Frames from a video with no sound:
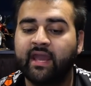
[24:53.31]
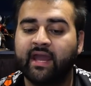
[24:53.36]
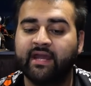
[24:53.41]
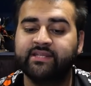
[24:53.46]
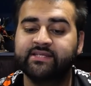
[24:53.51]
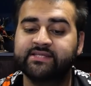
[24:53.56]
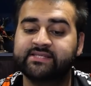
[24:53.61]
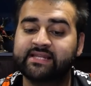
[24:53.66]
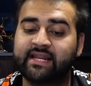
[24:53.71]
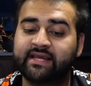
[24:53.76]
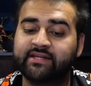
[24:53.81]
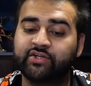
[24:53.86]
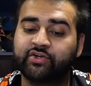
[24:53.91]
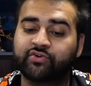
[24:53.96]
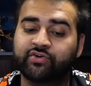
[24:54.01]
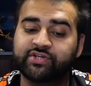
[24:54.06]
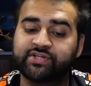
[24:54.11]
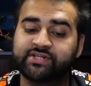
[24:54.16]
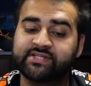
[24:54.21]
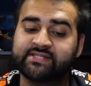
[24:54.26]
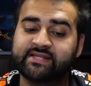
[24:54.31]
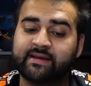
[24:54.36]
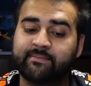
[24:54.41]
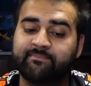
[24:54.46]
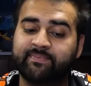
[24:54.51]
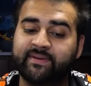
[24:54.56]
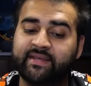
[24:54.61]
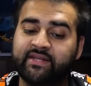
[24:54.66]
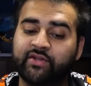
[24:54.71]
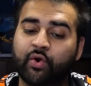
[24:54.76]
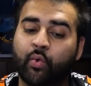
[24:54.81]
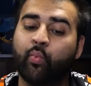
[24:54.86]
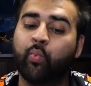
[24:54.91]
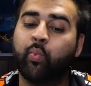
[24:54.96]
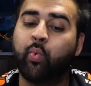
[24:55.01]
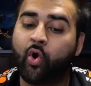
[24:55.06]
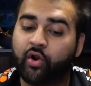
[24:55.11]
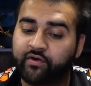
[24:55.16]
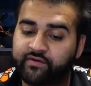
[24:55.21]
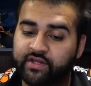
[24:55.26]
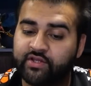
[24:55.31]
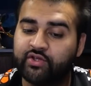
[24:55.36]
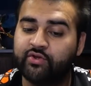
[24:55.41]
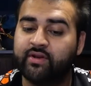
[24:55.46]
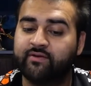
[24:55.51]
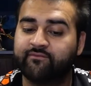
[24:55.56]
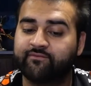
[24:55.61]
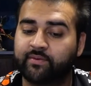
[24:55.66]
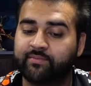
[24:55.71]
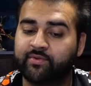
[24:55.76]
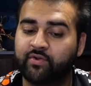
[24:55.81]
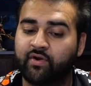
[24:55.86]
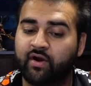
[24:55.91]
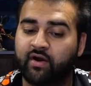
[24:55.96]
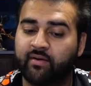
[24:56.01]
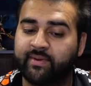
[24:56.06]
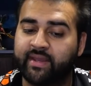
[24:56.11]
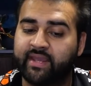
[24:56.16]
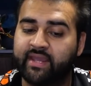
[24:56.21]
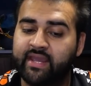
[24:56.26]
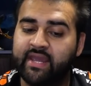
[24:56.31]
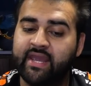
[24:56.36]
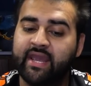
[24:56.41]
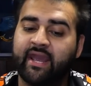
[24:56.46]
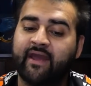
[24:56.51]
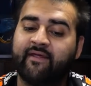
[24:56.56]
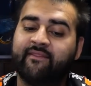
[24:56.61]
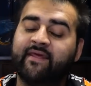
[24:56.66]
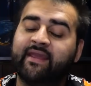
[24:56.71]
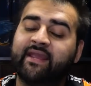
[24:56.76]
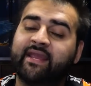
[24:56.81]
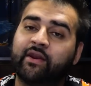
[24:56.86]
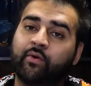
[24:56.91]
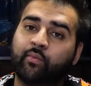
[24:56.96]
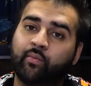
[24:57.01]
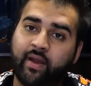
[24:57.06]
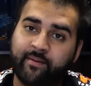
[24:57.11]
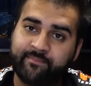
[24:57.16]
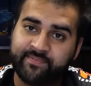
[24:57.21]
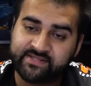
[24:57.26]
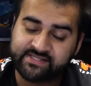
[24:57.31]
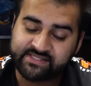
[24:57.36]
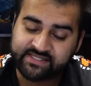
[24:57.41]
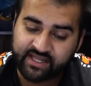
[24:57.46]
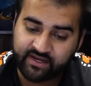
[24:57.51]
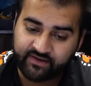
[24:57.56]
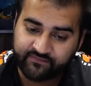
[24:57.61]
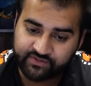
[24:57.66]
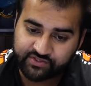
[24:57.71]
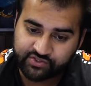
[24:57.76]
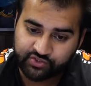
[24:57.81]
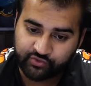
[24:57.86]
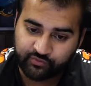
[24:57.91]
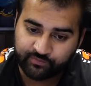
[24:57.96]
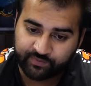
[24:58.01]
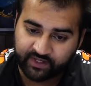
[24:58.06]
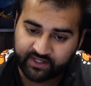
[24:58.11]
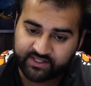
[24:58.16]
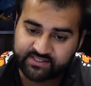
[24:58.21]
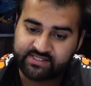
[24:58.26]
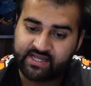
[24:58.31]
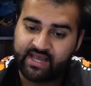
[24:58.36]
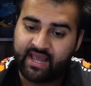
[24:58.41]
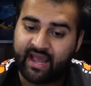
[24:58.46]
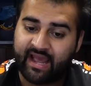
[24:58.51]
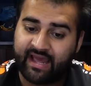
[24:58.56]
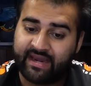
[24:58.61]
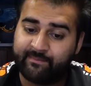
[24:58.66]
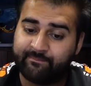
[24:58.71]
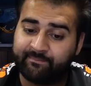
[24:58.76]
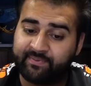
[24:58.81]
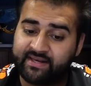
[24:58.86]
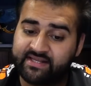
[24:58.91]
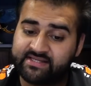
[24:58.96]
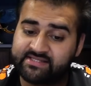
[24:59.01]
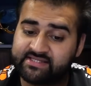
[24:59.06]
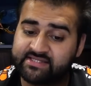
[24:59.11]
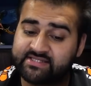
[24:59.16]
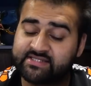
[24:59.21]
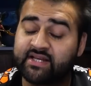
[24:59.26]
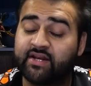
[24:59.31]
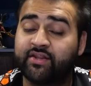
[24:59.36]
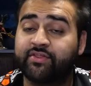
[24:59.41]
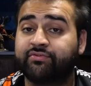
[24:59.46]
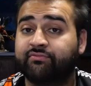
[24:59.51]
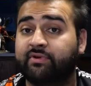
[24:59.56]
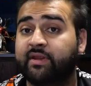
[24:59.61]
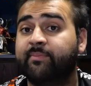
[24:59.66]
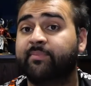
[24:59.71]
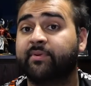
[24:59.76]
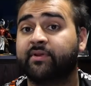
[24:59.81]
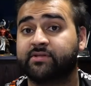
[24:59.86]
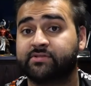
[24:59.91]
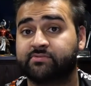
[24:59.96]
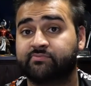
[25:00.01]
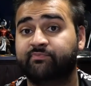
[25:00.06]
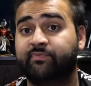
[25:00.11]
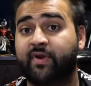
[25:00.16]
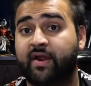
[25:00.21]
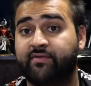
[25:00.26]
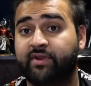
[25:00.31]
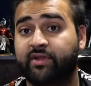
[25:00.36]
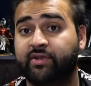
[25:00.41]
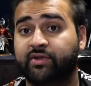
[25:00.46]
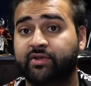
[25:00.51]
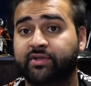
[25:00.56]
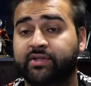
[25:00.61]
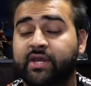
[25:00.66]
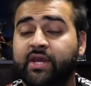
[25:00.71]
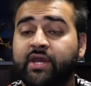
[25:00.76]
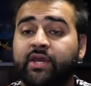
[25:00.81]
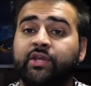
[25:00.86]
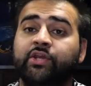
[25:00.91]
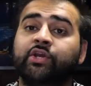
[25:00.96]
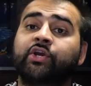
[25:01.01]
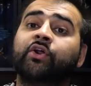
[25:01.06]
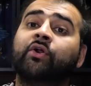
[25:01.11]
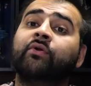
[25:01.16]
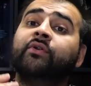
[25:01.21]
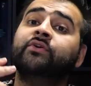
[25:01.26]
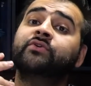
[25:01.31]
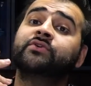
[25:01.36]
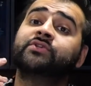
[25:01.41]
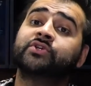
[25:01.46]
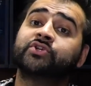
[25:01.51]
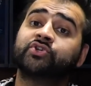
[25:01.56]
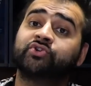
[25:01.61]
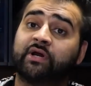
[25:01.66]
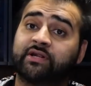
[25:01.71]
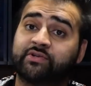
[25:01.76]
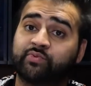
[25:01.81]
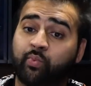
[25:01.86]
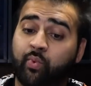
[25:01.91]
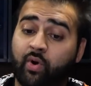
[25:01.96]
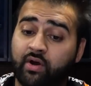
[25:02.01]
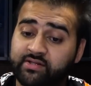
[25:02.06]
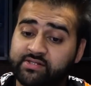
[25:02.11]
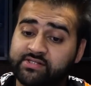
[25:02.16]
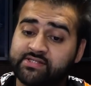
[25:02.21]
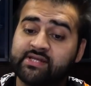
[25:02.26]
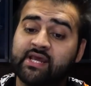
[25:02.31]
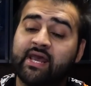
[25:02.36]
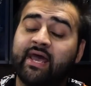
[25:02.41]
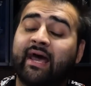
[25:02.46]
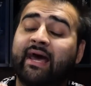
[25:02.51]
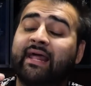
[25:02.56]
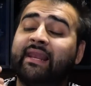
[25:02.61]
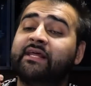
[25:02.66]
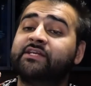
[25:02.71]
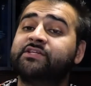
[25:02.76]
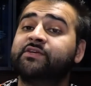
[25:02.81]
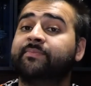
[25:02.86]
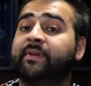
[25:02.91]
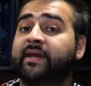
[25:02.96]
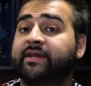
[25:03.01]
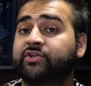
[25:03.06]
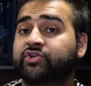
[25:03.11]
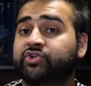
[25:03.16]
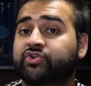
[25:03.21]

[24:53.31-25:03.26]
and you select a Crusher Stampede warrior unit from your army, and they get a weapon skill of a 2+ and a ballistic skill of 3+. Very good. You can only use the strat once, unless you're playing